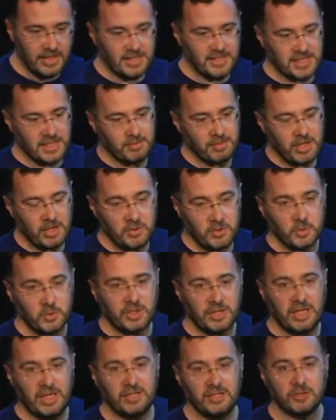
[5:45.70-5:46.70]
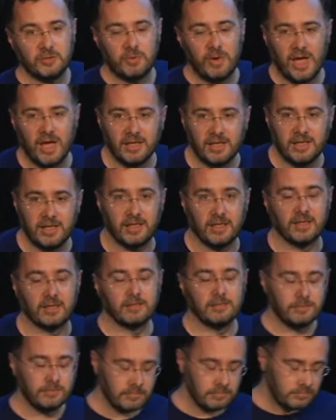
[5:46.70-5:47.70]
is somehow to create a ranking
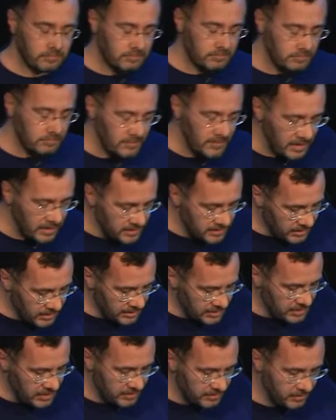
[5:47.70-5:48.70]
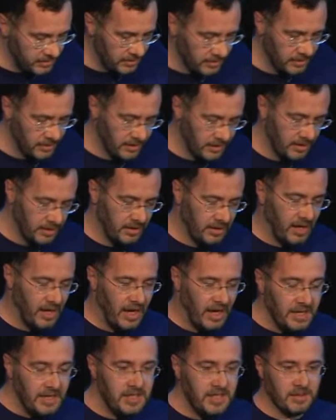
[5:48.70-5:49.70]
such that
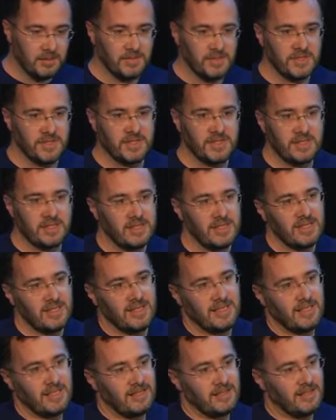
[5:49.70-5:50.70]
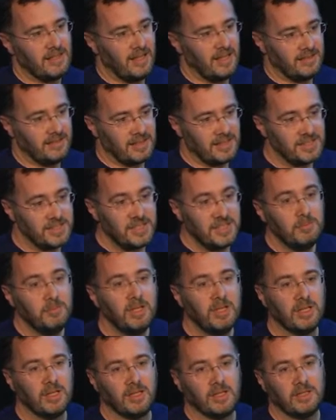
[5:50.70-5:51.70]
items that are
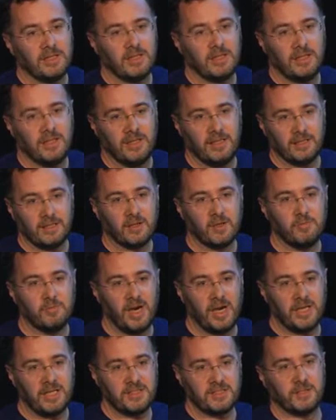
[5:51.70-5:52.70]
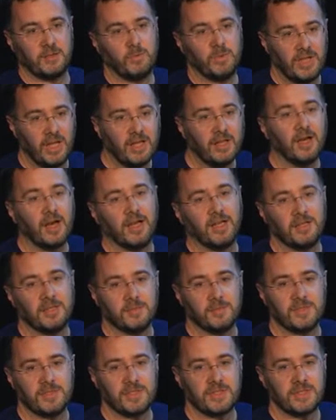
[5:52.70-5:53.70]
similar in comparison with other
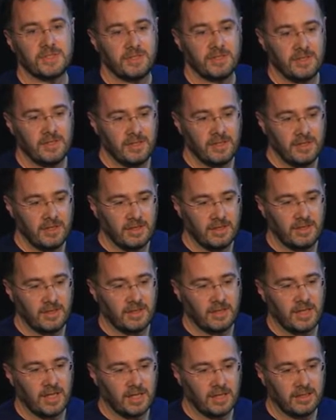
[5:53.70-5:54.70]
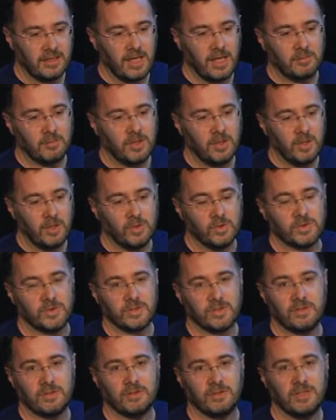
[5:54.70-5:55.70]
items come
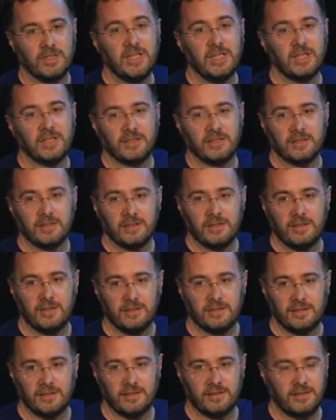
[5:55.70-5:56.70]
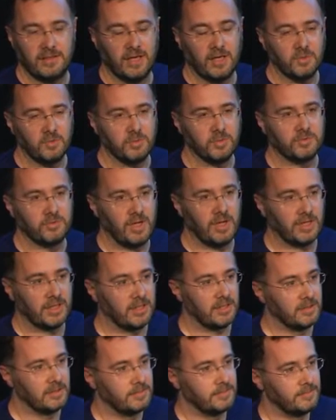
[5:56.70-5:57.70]
close or near in, in the output
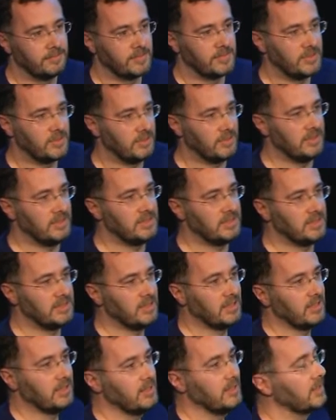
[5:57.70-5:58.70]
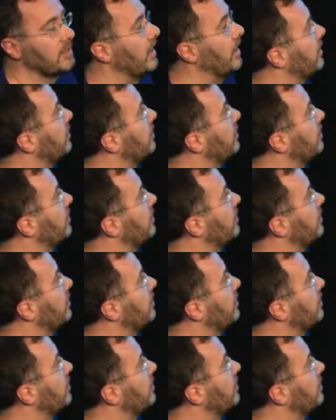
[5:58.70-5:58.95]
ranking. So this is the, the kind